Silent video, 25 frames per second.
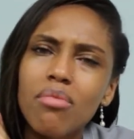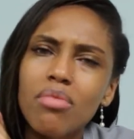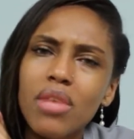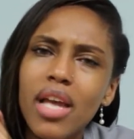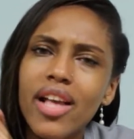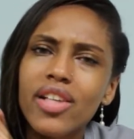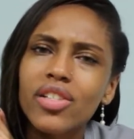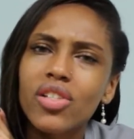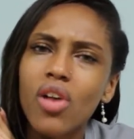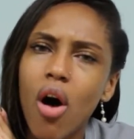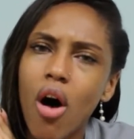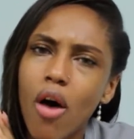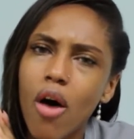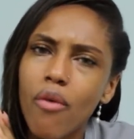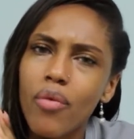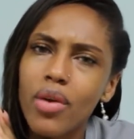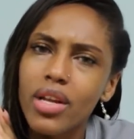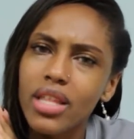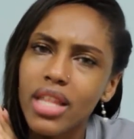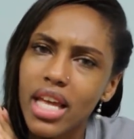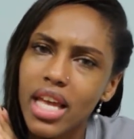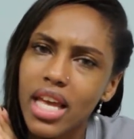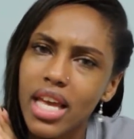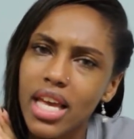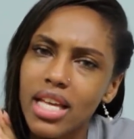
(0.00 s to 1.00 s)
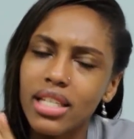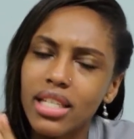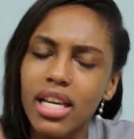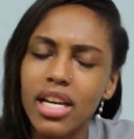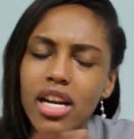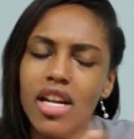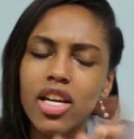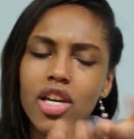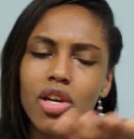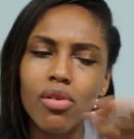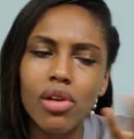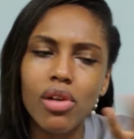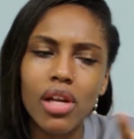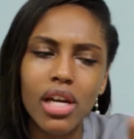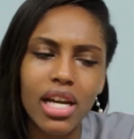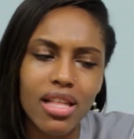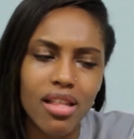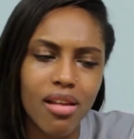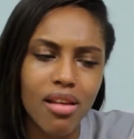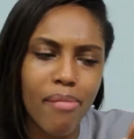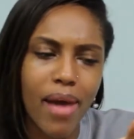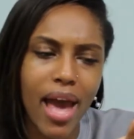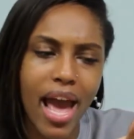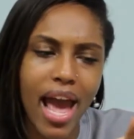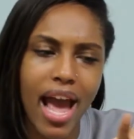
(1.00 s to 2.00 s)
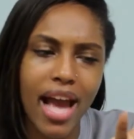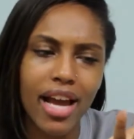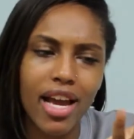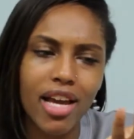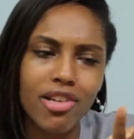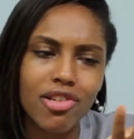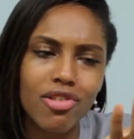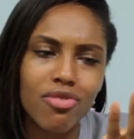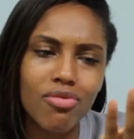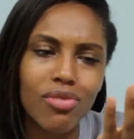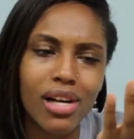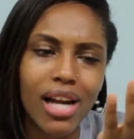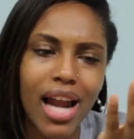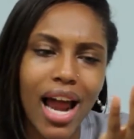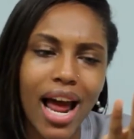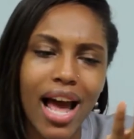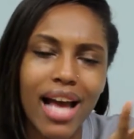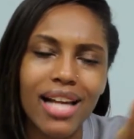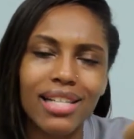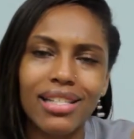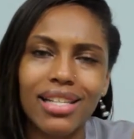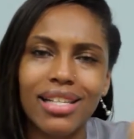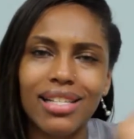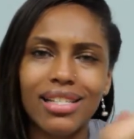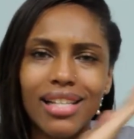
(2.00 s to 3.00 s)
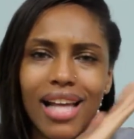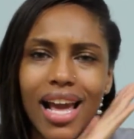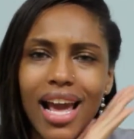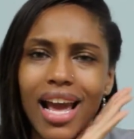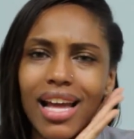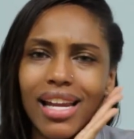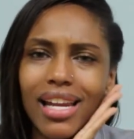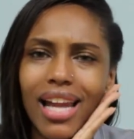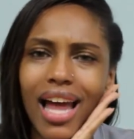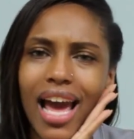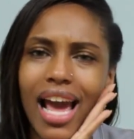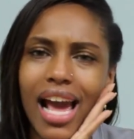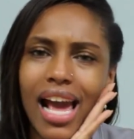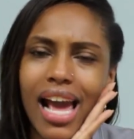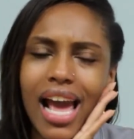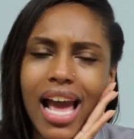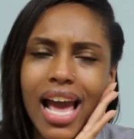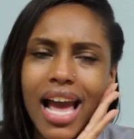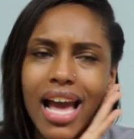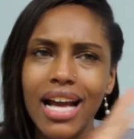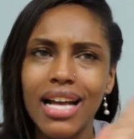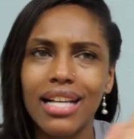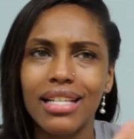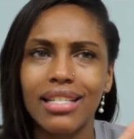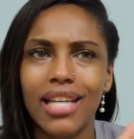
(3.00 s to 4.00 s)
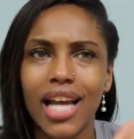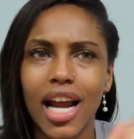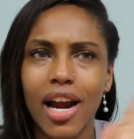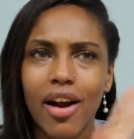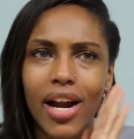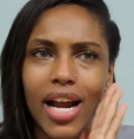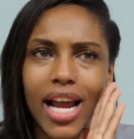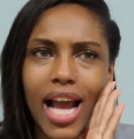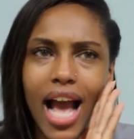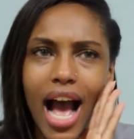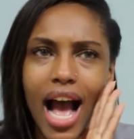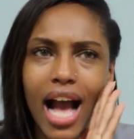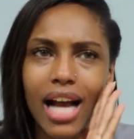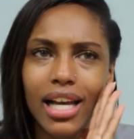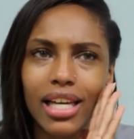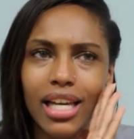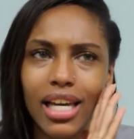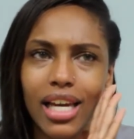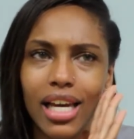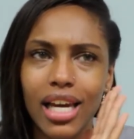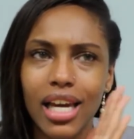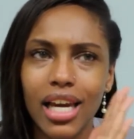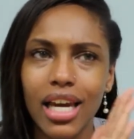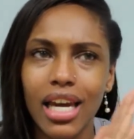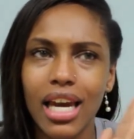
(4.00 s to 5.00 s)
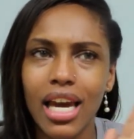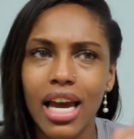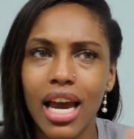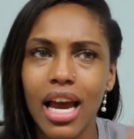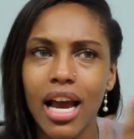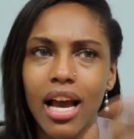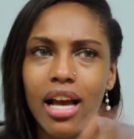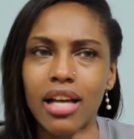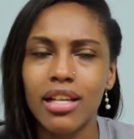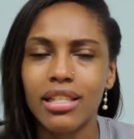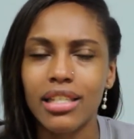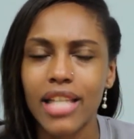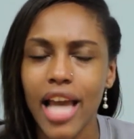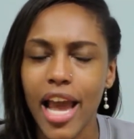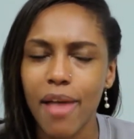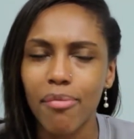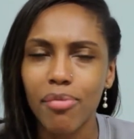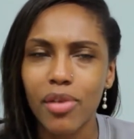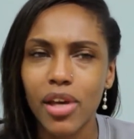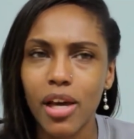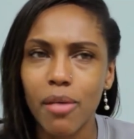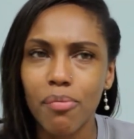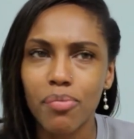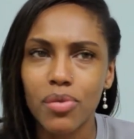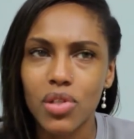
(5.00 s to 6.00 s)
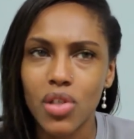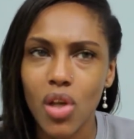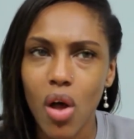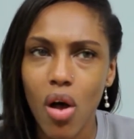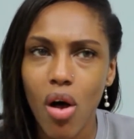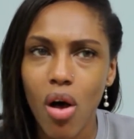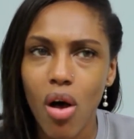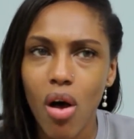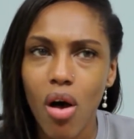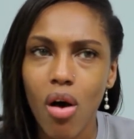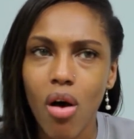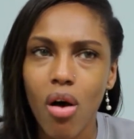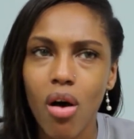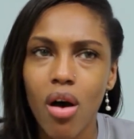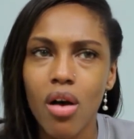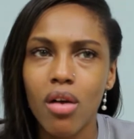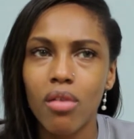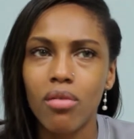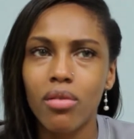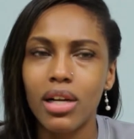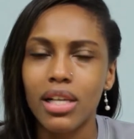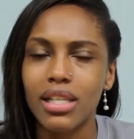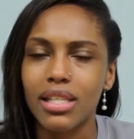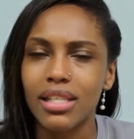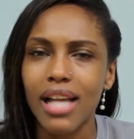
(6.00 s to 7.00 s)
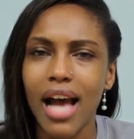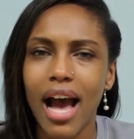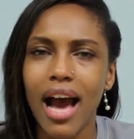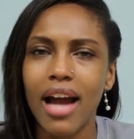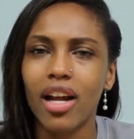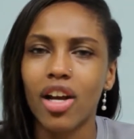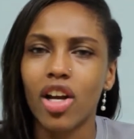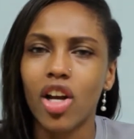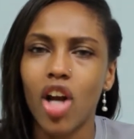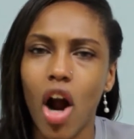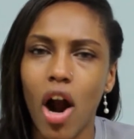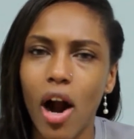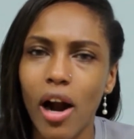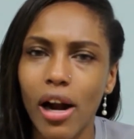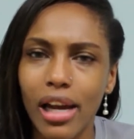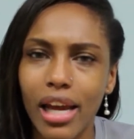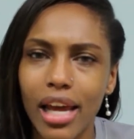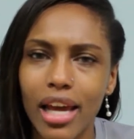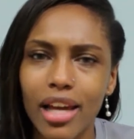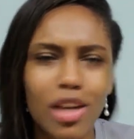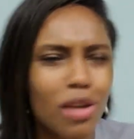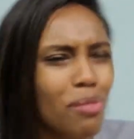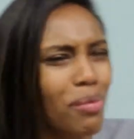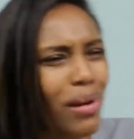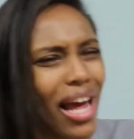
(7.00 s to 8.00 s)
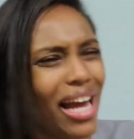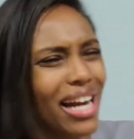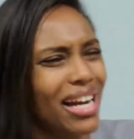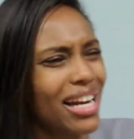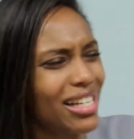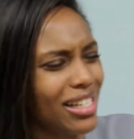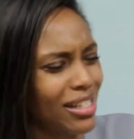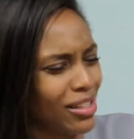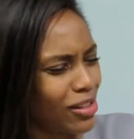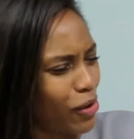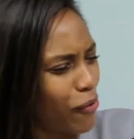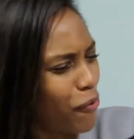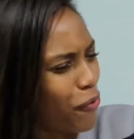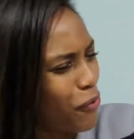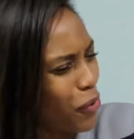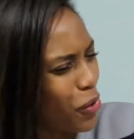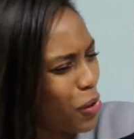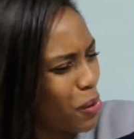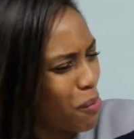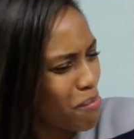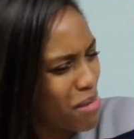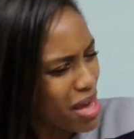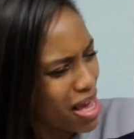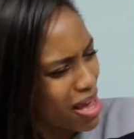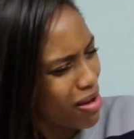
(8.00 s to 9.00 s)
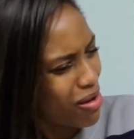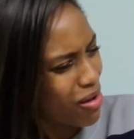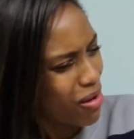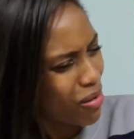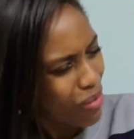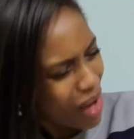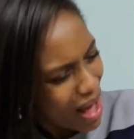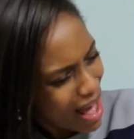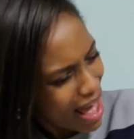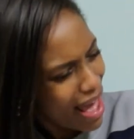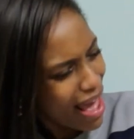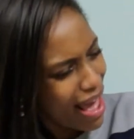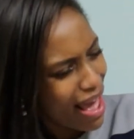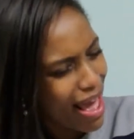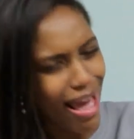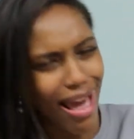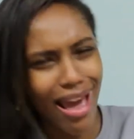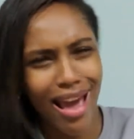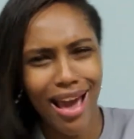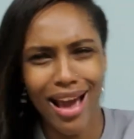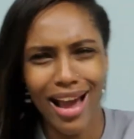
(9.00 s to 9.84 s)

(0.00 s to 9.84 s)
something is off with this, and then you look at the bag and you realize this saying like teriyaki samgyeopsal with a side of garlic. You be like, this is a full meal. What?